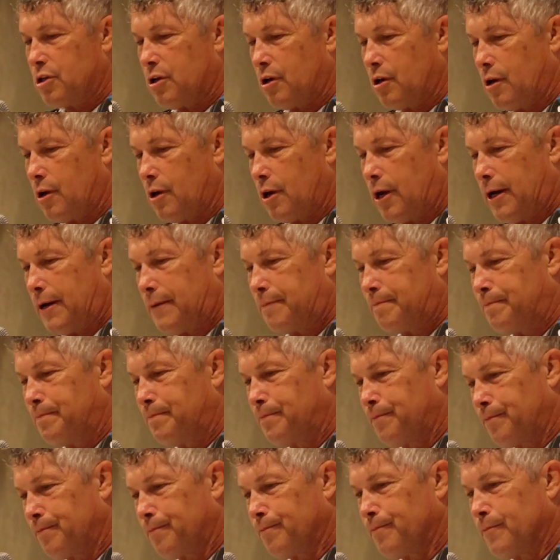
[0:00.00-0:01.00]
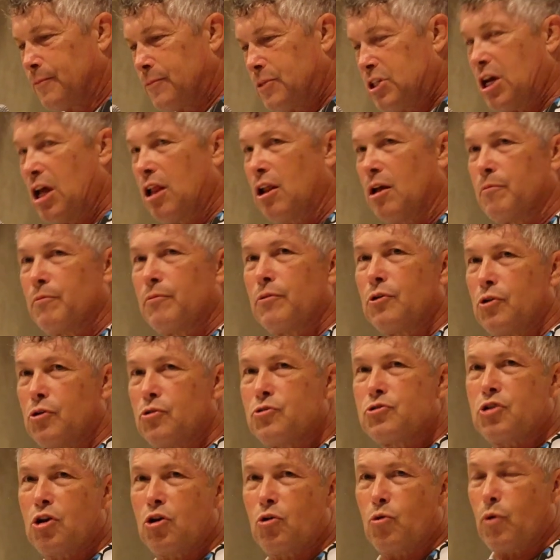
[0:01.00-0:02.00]
to tell them
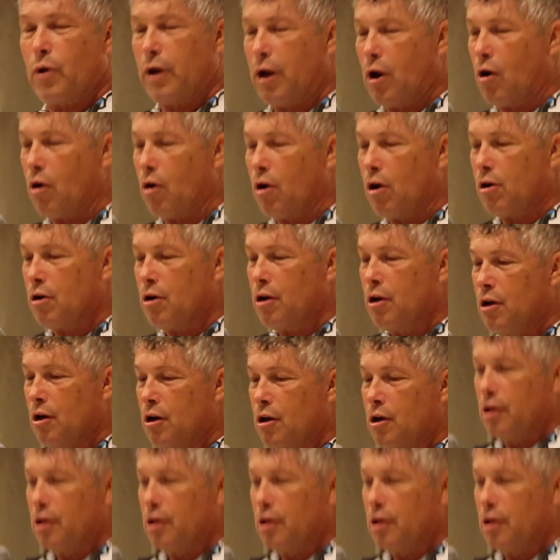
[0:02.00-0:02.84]
who we are.